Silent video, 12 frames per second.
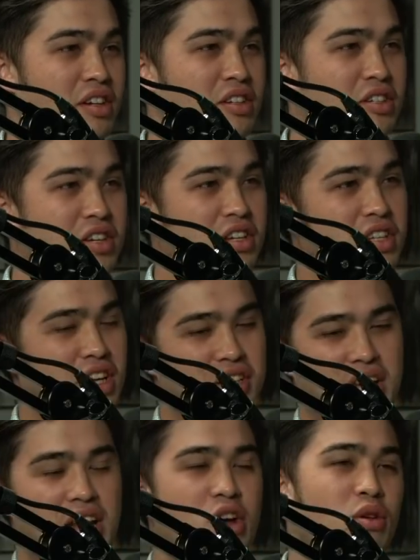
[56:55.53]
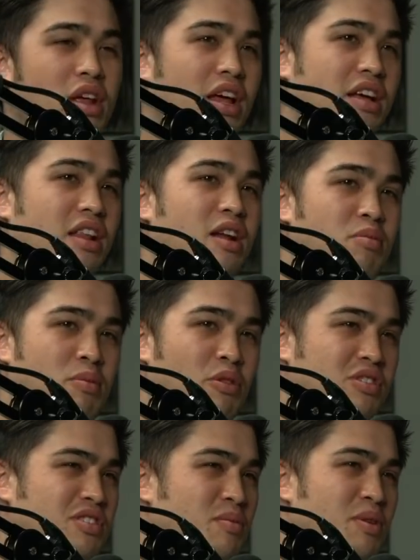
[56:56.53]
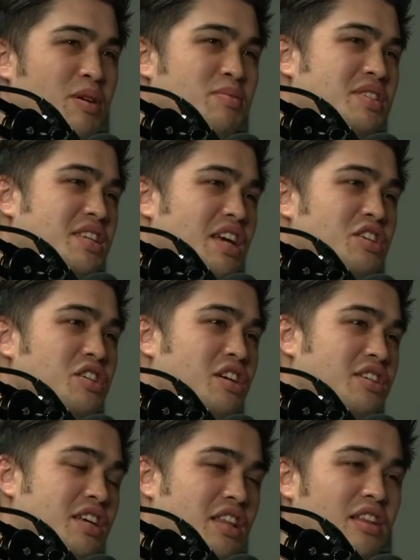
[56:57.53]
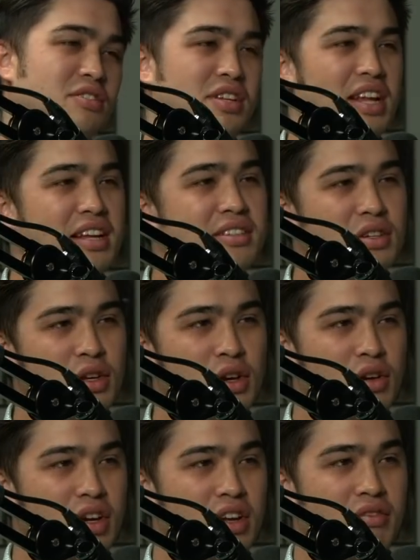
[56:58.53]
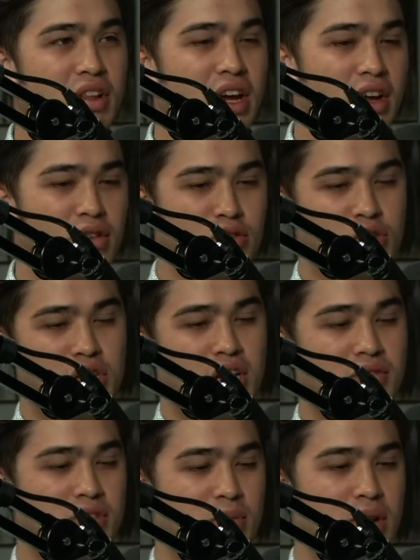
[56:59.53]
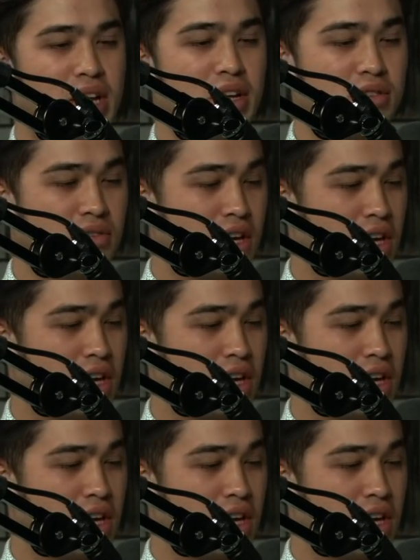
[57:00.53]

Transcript: Just because I know that like a lot of people are sometimes stingy, because I think there's an insecurity of like, oh shit, if somebody else